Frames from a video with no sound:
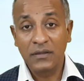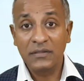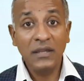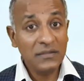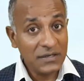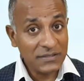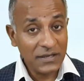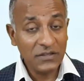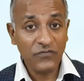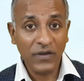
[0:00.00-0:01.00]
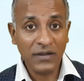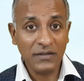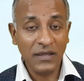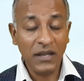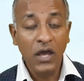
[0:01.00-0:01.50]
Then there is another factor
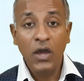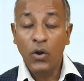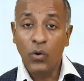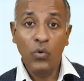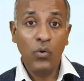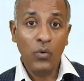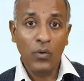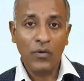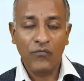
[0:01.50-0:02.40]
that, oh,